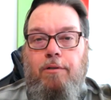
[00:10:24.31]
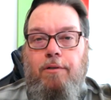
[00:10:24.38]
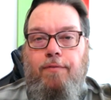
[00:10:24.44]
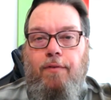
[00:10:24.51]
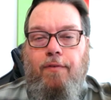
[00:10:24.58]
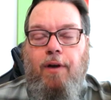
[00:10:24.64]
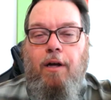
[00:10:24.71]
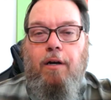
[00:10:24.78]
If you've
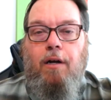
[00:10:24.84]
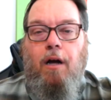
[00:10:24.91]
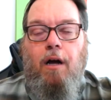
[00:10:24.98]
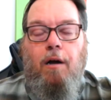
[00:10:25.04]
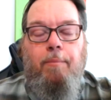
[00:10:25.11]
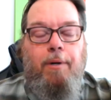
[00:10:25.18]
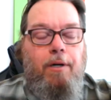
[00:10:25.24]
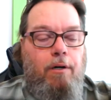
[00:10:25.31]
got a
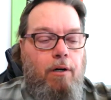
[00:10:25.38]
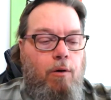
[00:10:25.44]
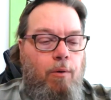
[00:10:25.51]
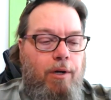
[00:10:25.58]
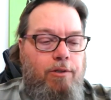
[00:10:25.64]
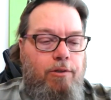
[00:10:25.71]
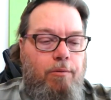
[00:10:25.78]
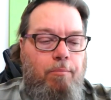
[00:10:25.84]
comment or a
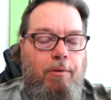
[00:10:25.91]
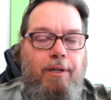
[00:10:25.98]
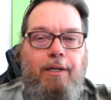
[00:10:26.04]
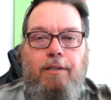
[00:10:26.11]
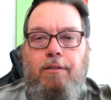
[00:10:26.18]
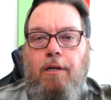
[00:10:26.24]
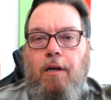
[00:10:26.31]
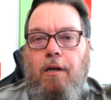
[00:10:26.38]
question,
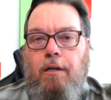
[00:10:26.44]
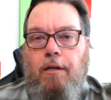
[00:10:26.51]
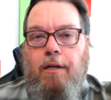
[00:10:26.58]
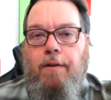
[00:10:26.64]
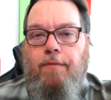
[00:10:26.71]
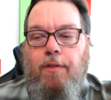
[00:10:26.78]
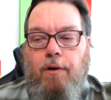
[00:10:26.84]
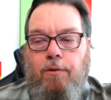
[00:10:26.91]
please leave
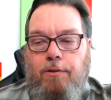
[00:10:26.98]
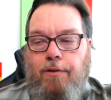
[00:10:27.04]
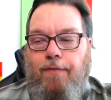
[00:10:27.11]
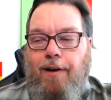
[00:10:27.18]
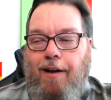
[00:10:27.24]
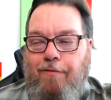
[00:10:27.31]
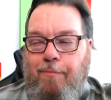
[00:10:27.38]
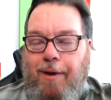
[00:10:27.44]
those. If
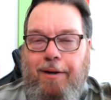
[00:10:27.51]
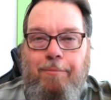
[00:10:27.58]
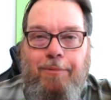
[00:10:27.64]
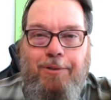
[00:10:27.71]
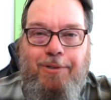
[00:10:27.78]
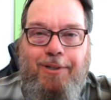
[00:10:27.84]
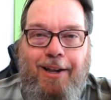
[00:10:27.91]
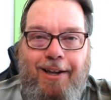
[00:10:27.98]
I've made a
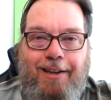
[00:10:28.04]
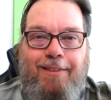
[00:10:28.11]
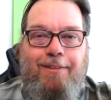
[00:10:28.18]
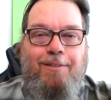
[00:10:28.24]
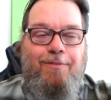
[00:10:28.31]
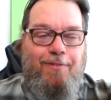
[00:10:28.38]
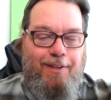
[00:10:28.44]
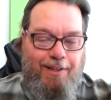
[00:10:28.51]
mistake in this
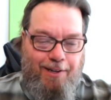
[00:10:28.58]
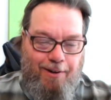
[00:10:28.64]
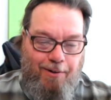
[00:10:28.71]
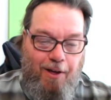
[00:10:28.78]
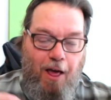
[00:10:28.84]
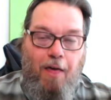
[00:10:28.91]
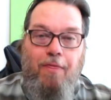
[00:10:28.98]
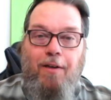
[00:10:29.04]
video,
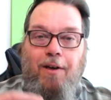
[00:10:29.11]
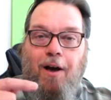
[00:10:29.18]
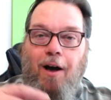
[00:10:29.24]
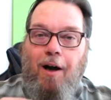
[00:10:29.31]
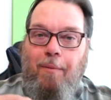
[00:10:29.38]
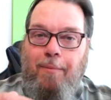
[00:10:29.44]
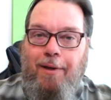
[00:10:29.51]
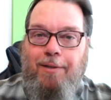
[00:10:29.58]
the
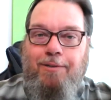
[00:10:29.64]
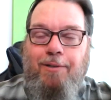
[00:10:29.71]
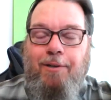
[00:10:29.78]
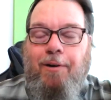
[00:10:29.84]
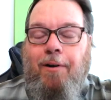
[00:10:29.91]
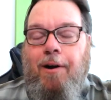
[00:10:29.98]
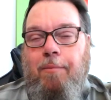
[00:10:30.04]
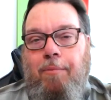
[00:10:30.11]
comments are a
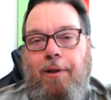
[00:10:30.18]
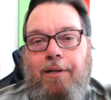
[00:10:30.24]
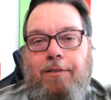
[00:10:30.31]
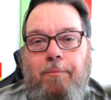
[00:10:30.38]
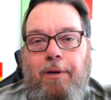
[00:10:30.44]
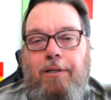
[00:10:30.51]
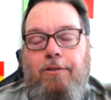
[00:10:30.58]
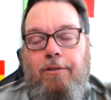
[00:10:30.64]
great place to
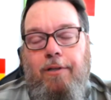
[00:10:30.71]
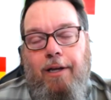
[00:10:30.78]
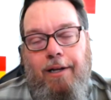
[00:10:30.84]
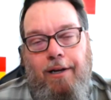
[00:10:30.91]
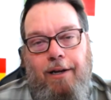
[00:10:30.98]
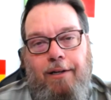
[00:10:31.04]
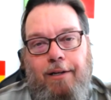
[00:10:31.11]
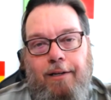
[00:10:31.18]
mention that,
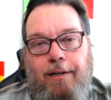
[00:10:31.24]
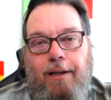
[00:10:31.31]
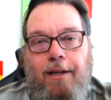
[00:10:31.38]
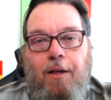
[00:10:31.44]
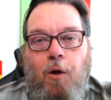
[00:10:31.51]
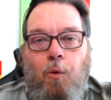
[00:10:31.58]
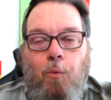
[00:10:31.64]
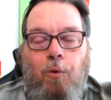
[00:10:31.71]
and I can
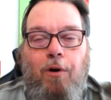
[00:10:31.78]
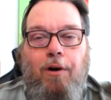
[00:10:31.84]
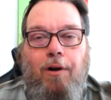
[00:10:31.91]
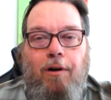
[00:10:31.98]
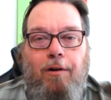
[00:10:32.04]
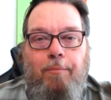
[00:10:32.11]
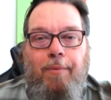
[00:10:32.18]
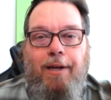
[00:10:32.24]
work
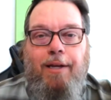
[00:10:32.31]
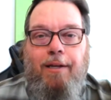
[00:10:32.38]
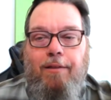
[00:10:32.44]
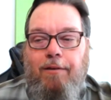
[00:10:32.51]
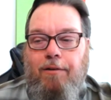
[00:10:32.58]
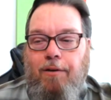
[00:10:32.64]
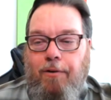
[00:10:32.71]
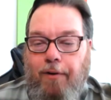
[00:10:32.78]
on making the
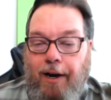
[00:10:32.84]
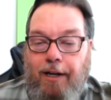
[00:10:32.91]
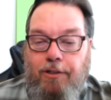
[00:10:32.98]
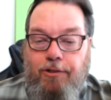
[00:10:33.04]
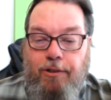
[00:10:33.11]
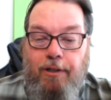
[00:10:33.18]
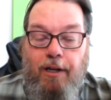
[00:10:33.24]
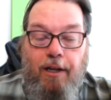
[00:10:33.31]

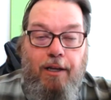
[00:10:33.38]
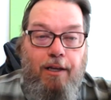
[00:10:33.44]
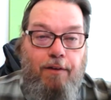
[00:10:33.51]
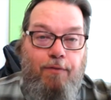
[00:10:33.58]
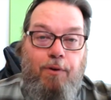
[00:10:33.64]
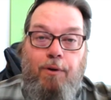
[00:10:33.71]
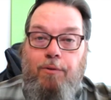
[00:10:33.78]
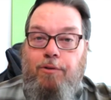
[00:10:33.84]
correction. If
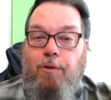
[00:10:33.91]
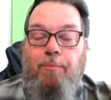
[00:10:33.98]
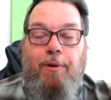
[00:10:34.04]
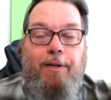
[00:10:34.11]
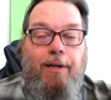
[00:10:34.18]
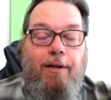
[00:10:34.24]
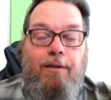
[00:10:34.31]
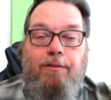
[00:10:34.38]
you know
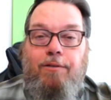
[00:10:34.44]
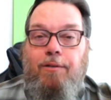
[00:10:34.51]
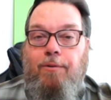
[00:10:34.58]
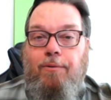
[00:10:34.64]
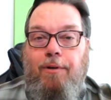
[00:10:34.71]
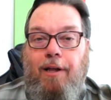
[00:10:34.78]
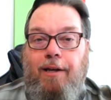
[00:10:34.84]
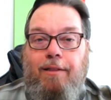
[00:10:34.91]
somebody else who would
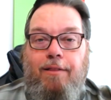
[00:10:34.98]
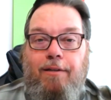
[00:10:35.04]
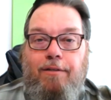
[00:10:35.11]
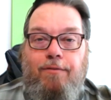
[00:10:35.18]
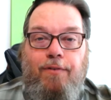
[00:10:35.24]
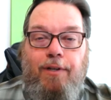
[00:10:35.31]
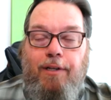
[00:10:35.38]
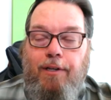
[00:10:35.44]
like this
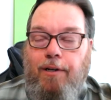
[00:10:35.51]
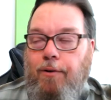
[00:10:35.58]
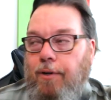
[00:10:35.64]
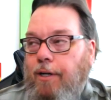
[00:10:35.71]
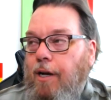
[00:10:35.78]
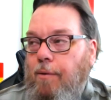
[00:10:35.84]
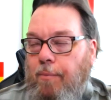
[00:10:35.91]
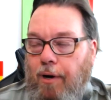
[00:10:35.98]
video, and
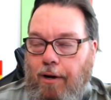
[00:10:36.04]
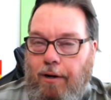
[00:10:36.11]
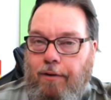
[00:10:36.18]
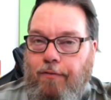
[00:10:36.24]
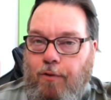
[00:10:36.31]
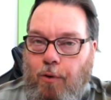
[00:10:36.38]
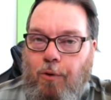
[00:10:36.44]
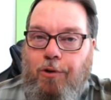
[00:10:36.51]
come on, of
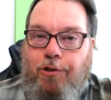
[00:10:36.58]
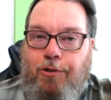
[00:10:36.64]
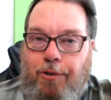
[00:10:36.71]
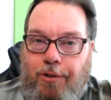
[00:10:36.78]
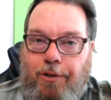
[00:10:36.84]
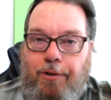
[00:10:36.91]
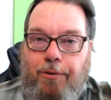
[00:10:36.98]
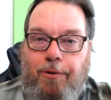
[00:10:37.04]
course you
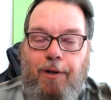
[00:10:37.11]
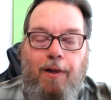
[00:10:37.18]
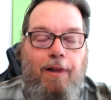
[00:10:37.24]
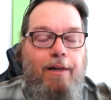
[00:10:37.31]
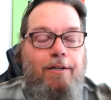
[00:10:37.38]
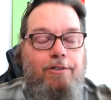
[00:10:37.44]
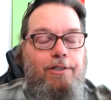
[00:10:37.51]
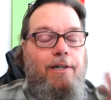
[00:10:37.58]
do,
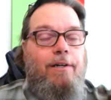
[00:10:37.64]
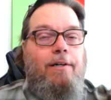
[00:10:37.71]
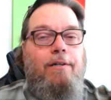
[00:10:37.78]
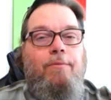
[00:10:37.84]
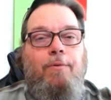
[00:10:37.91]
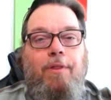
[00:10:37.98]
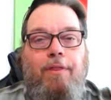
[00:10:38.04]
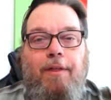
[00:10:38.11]
share it
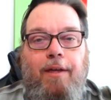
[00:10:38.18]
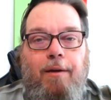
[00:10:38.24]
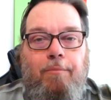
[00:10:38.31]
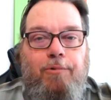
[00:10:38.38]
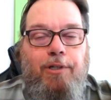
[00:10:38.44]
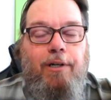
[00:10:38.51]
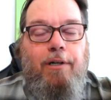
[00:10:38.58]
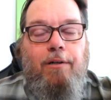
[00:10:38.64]
with them.
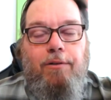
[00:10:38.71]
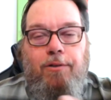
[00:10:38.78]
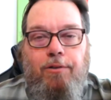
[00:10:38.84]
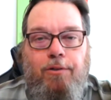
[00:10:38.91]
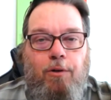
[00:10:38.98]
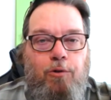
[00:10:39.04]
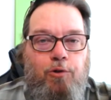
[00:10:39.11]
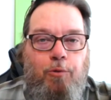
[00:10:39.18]
Share it on your
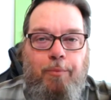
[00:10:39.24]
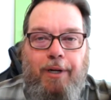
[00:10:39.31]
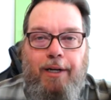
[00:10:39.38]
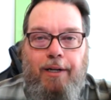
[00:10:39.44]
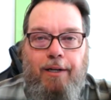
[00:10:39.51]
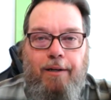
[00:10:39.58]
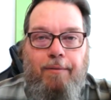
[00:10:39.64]
social media.